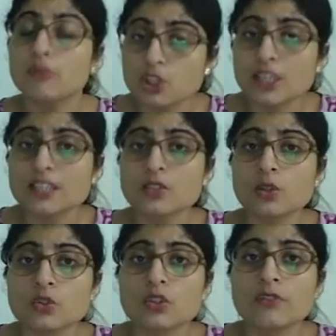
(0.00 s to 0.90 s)
which has
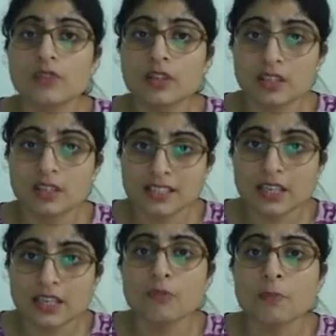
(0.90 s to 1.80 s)
also
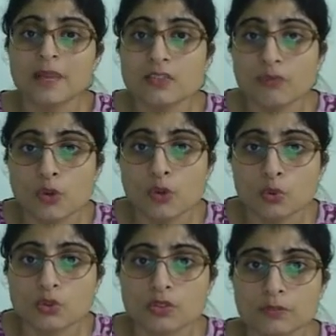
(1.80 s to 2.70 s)
received mixed
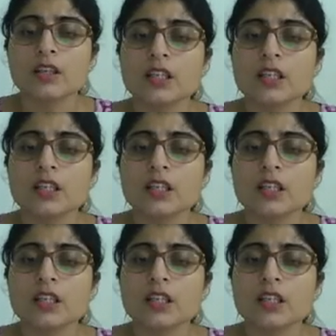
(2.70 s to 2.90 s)
views.